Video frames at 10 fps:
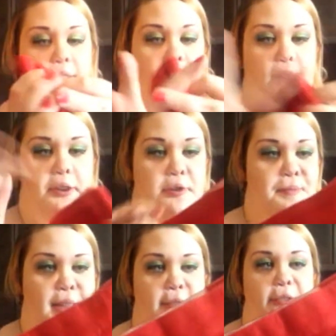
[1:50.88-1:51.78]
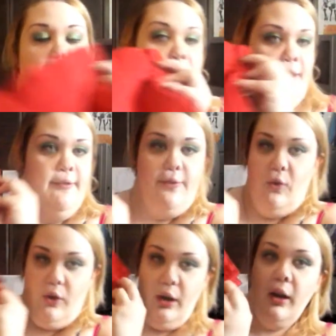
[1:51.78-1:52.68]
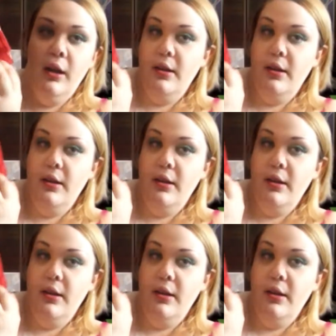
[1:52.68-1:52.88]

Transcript: thought that would be fun for